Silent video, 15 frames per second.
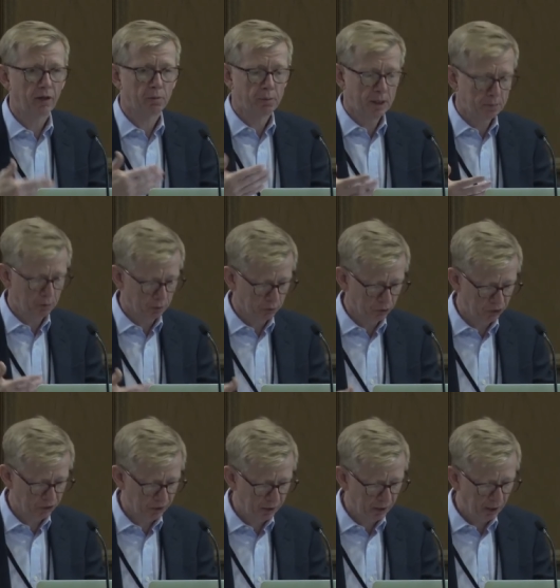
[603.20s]
other
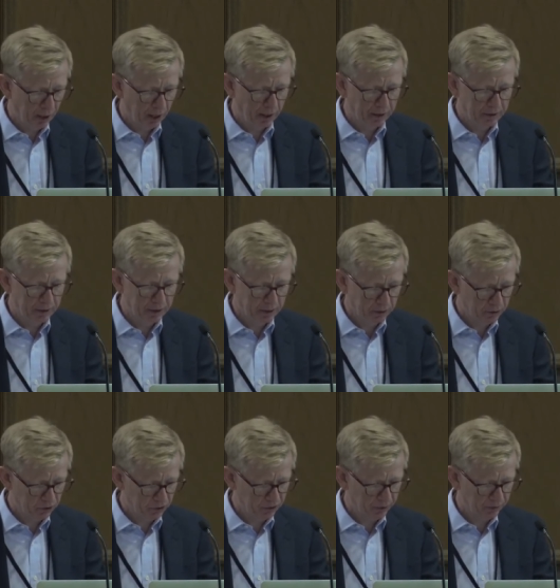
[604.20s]
people's
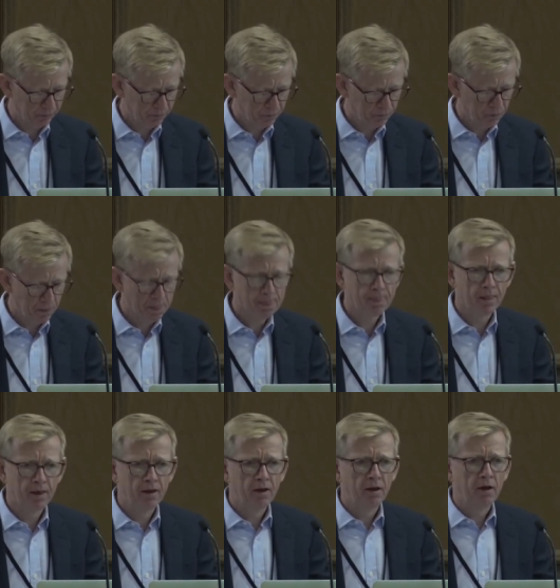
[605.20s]
ideas.
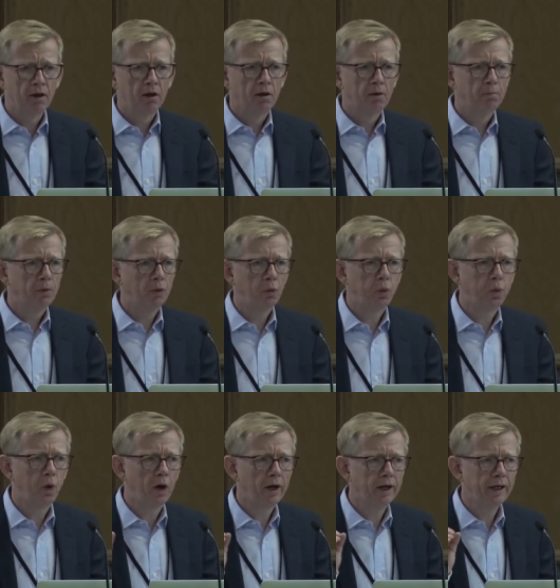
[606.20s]
But
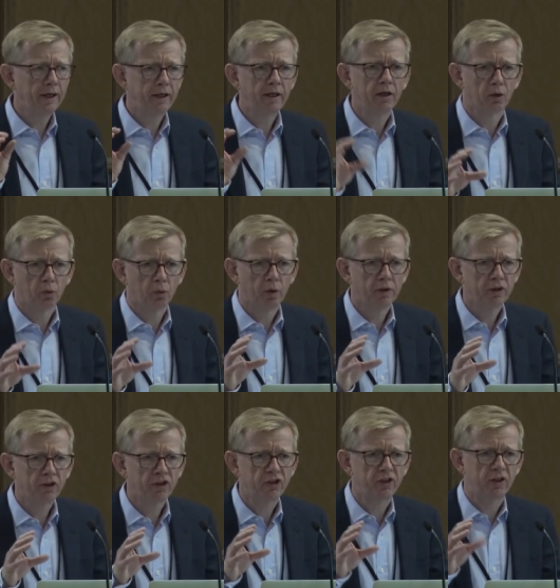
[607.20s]
why here? What
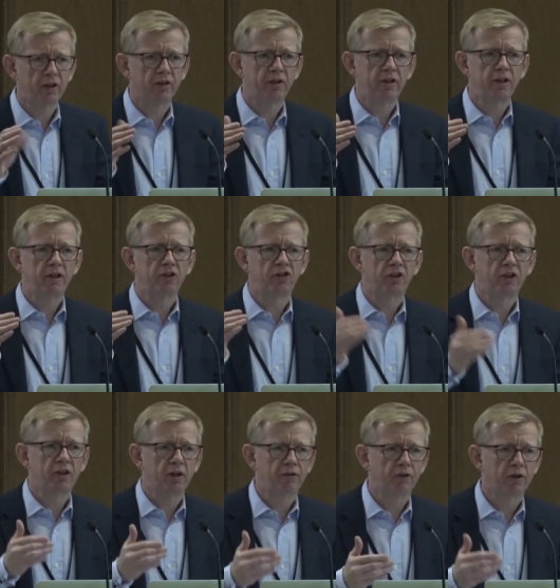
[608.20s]
is the
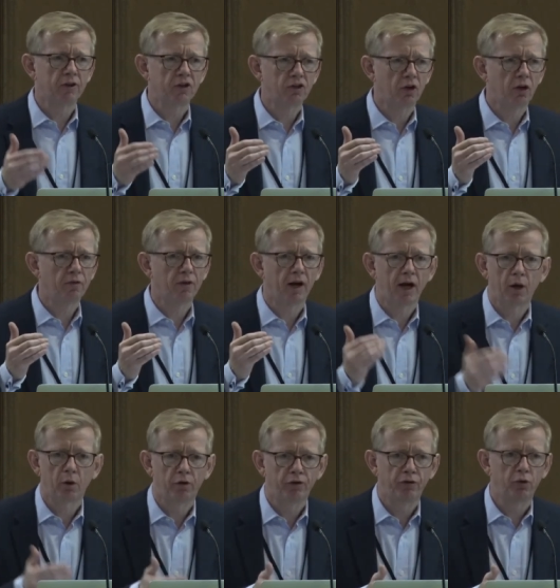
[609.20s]
significance of
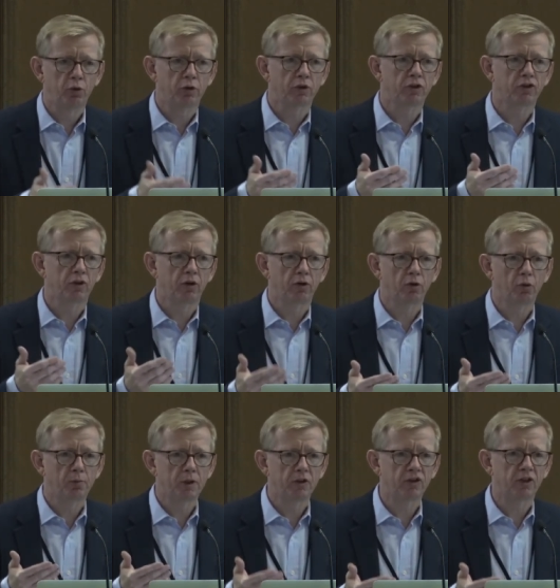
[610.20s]
our focus on
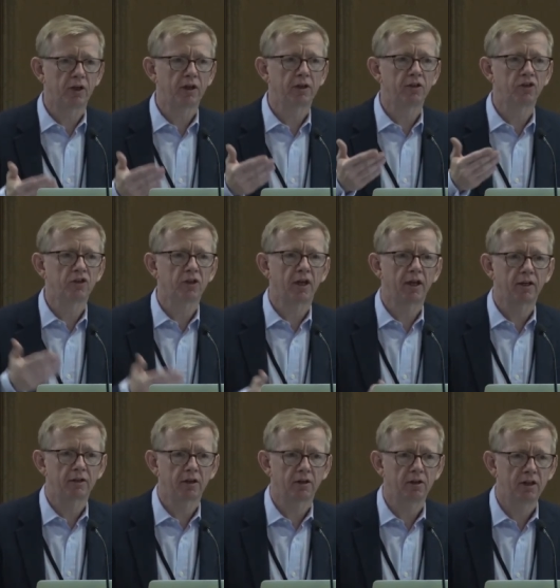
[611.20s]
open science
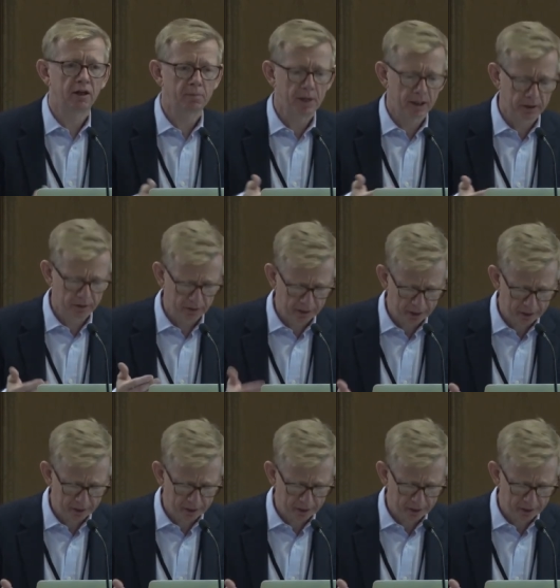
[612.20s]
at Carnegie Mellon